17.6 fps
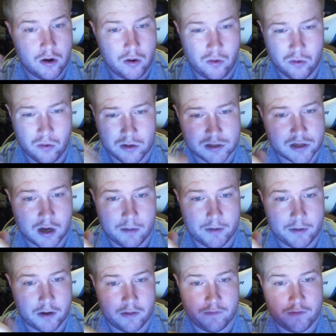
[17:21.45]
or just
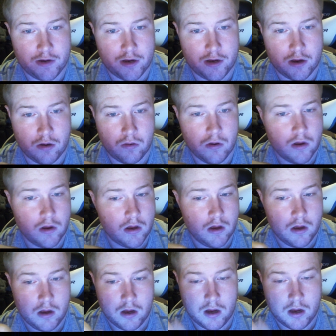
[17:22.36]
comment on the video.
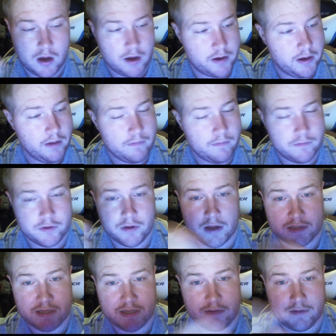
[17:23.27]
Yeah, you
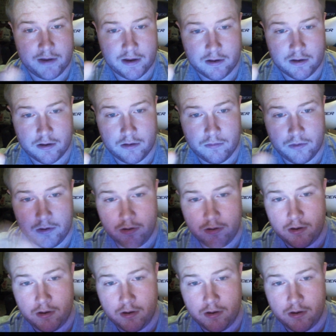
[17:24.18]
guys have a dang good one.